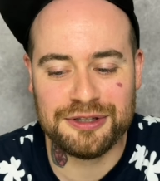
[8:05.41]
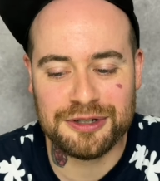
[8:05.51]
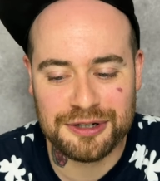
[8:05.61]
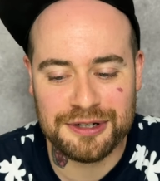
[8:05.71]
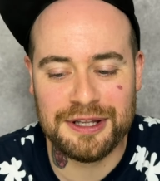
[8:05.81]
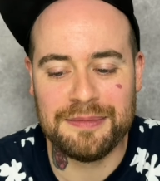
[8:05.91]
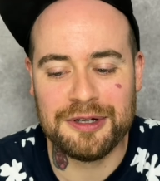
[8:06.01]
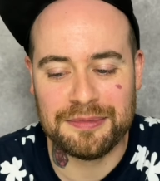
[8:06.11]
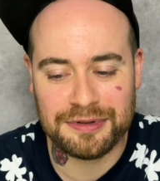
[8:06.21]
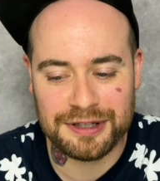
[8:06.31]
turn them
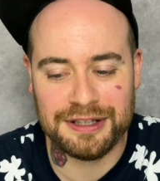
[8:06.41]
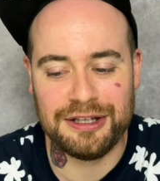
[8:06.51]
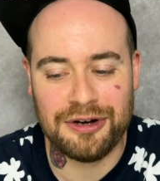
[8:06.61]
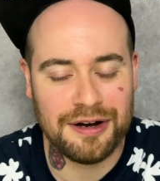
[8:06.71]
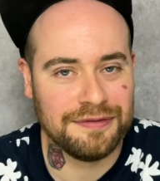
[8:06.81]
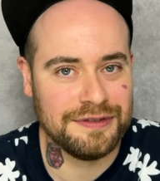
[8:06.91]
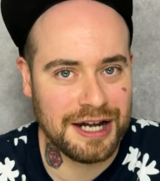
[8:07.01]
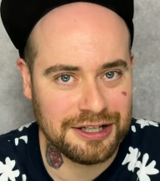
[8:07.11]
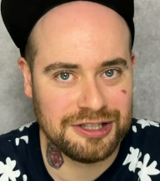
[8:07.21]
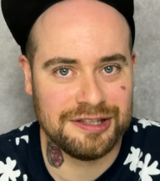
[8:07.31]
completely off,
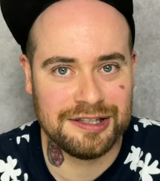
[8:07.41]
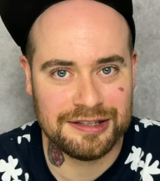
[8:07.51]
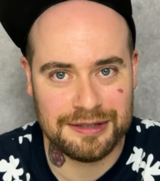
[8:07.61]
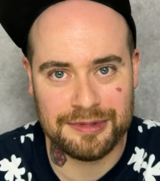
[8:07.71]
not just to sleep,